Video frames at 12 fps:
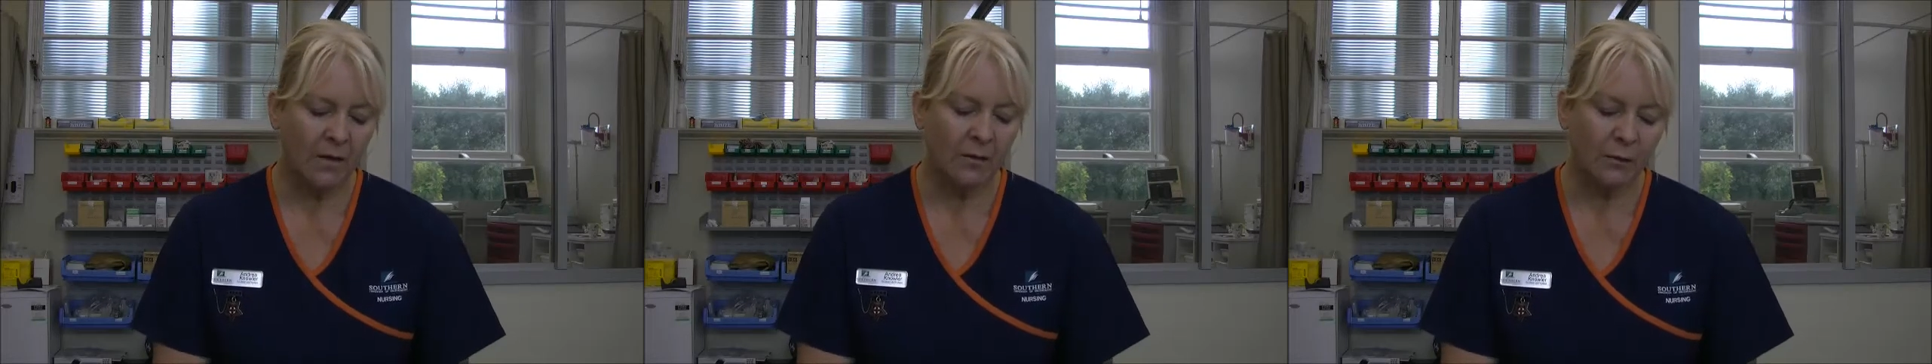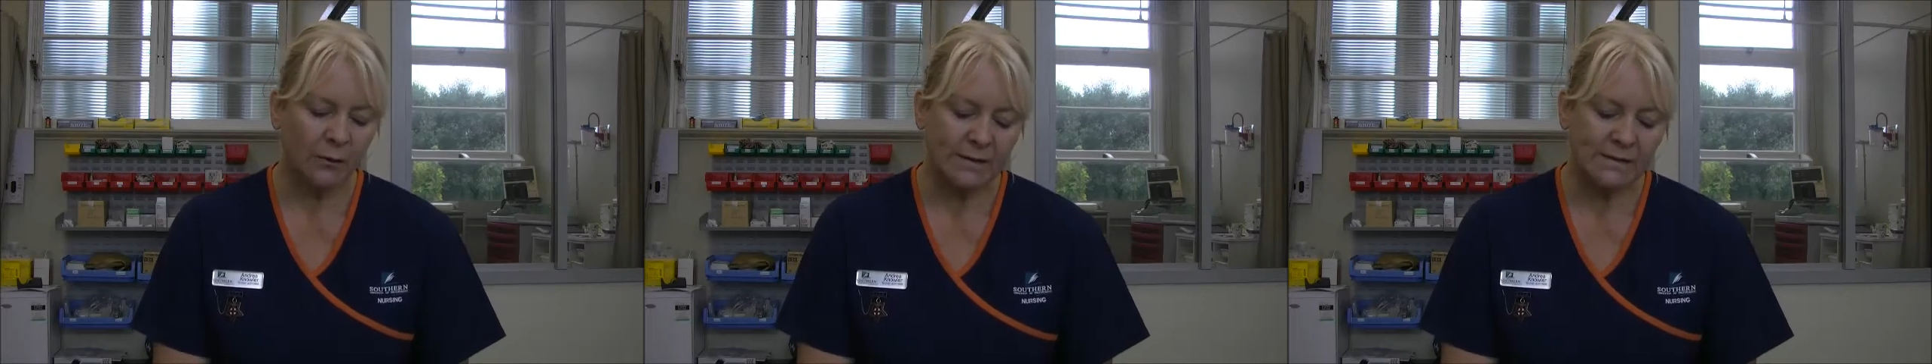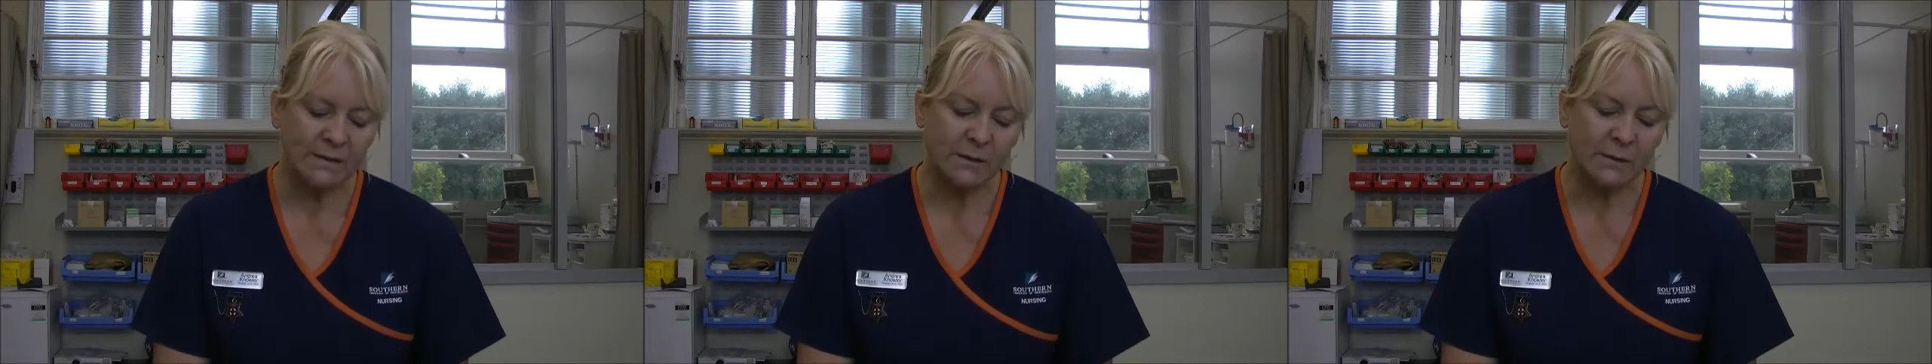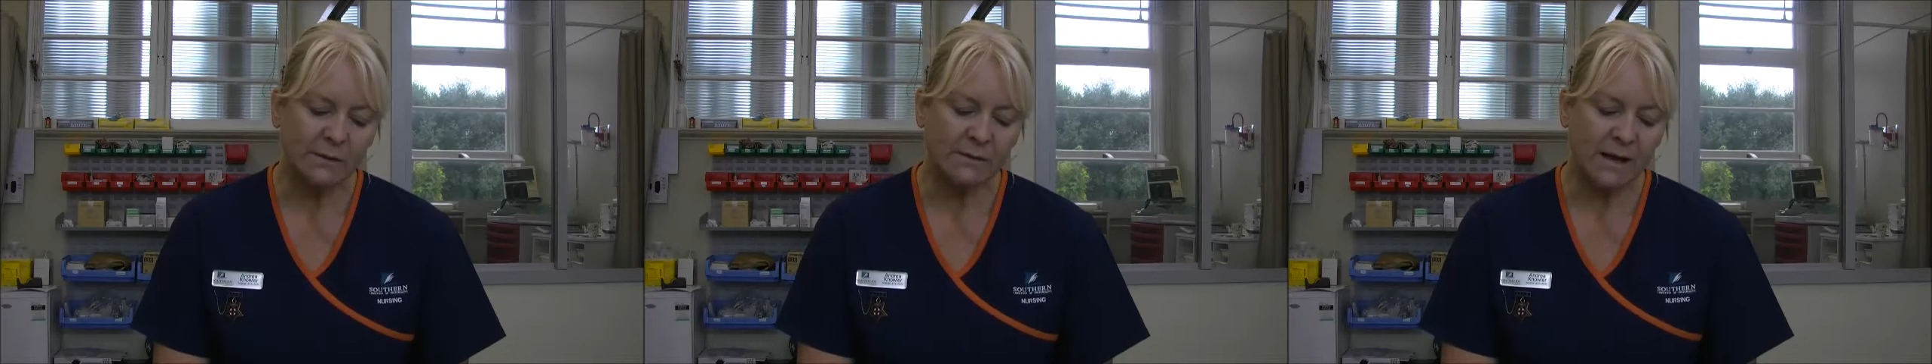The three
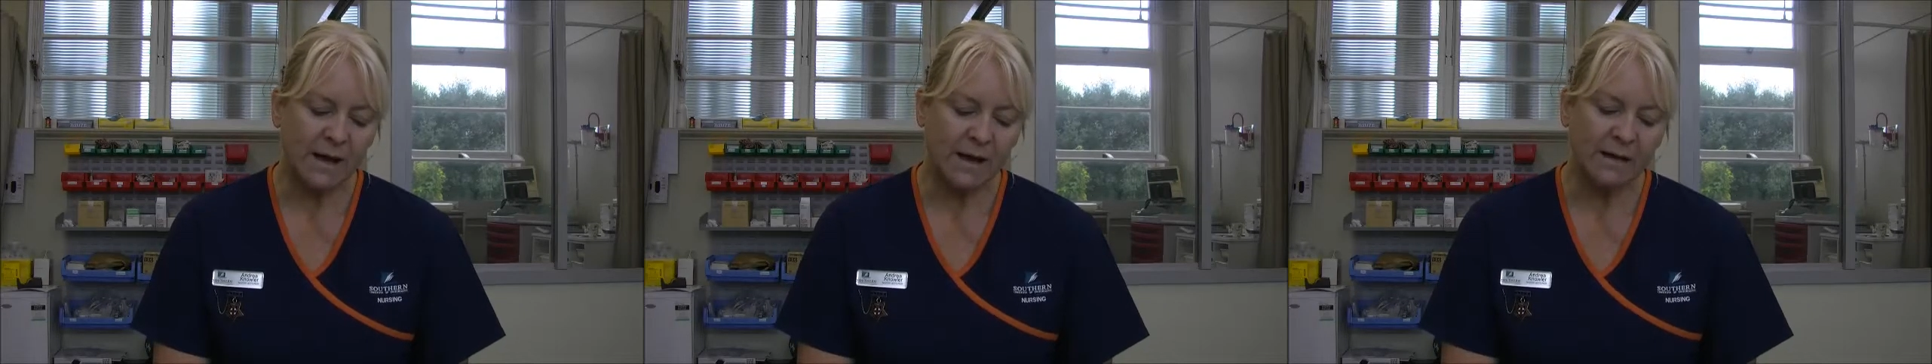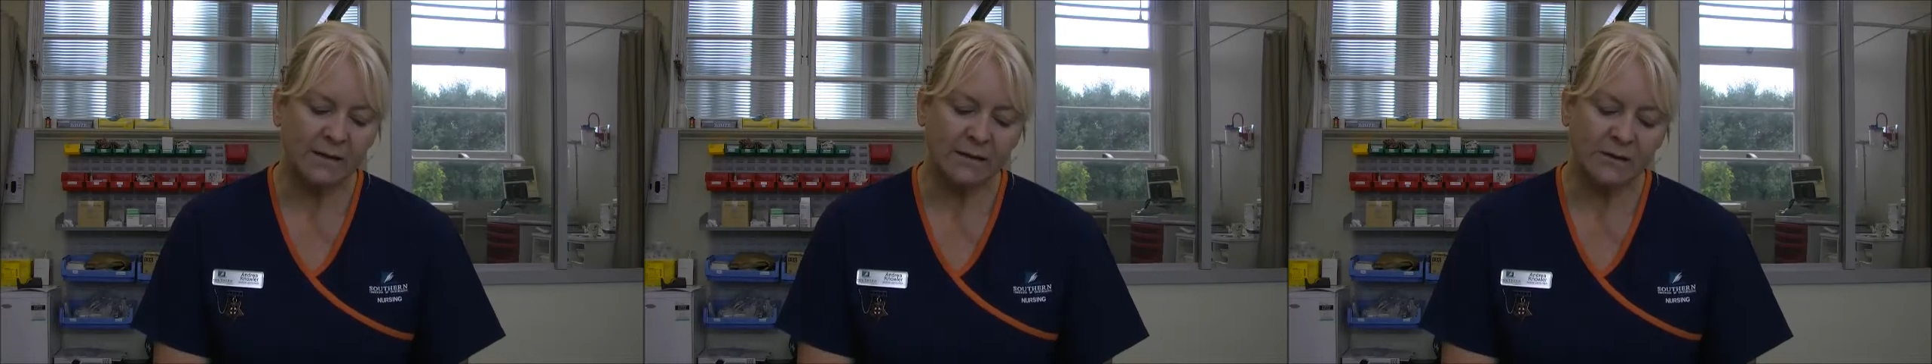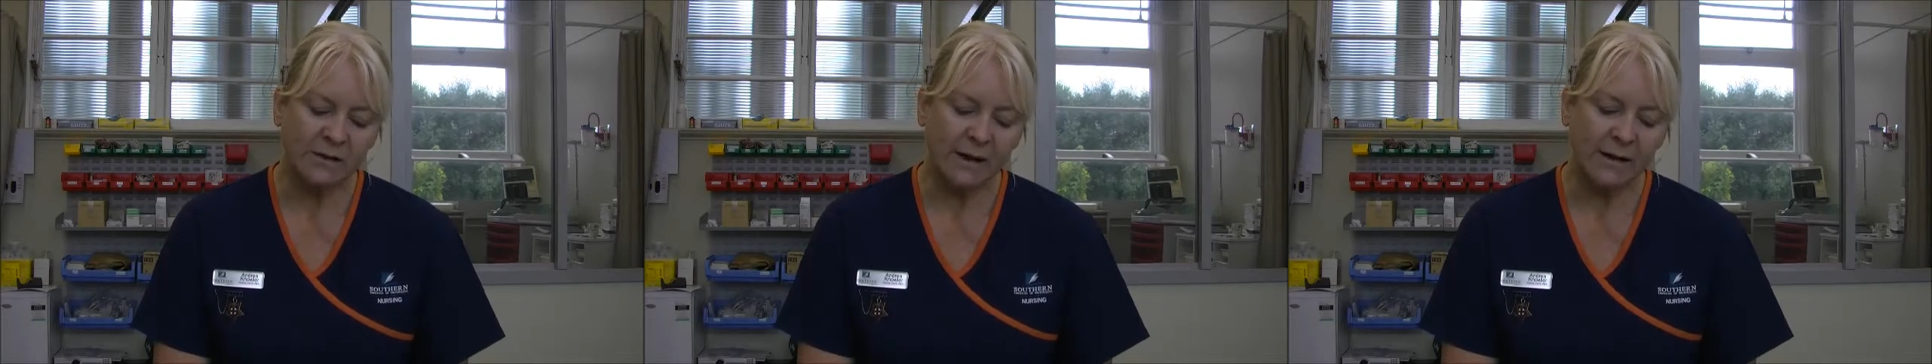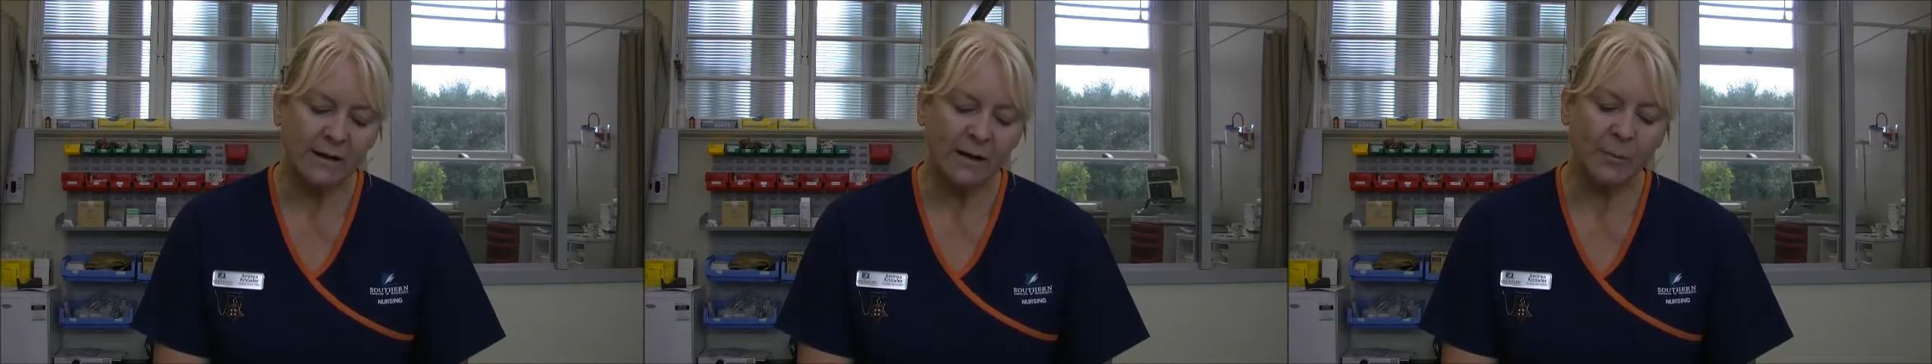skills are
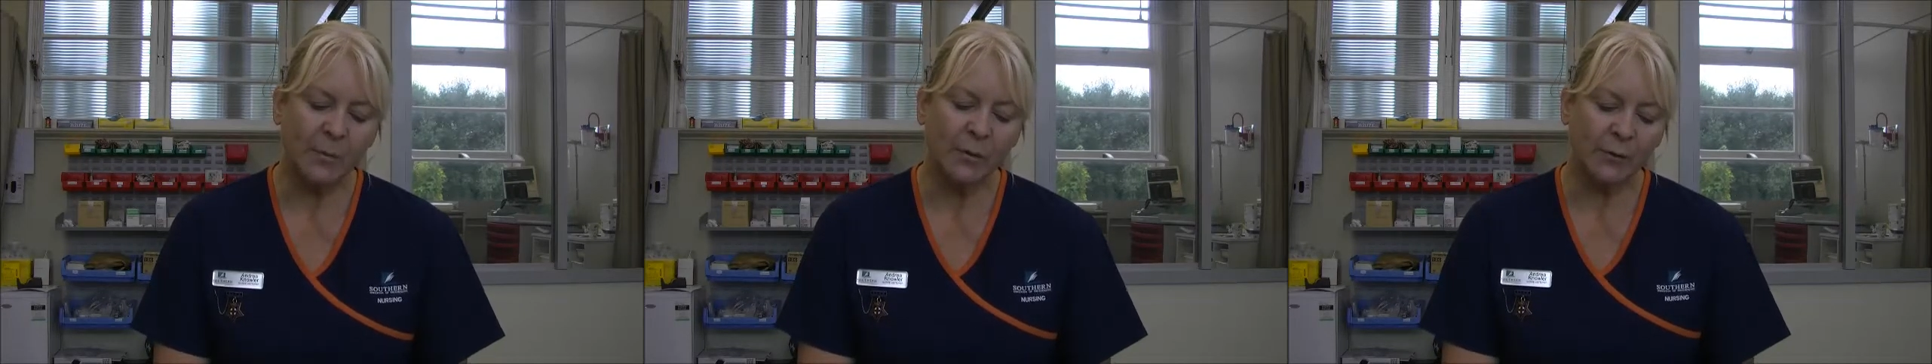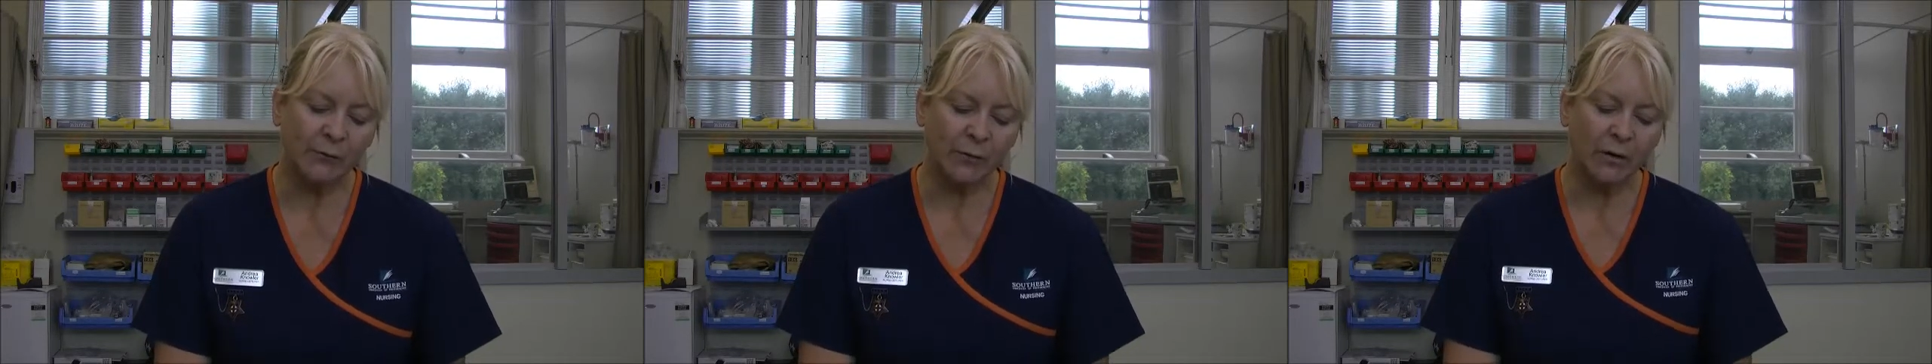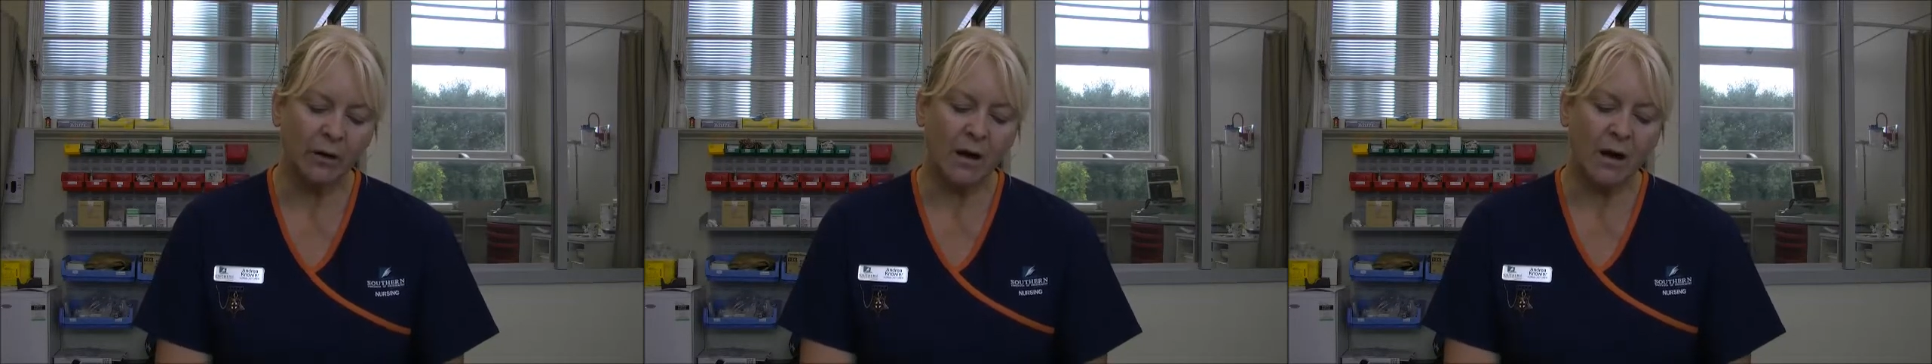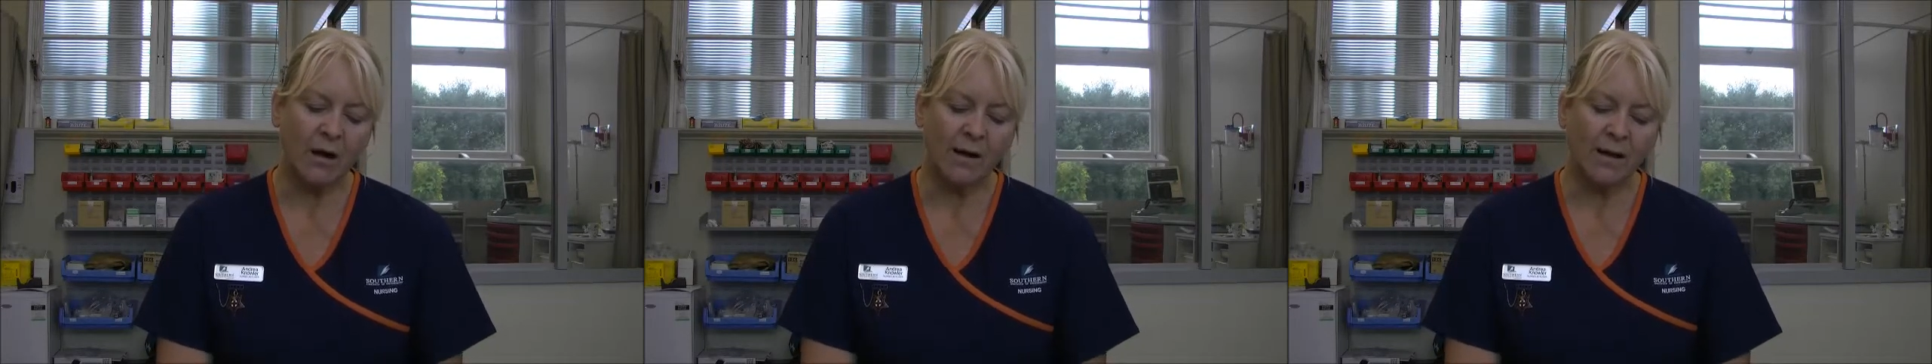initiating a peripheral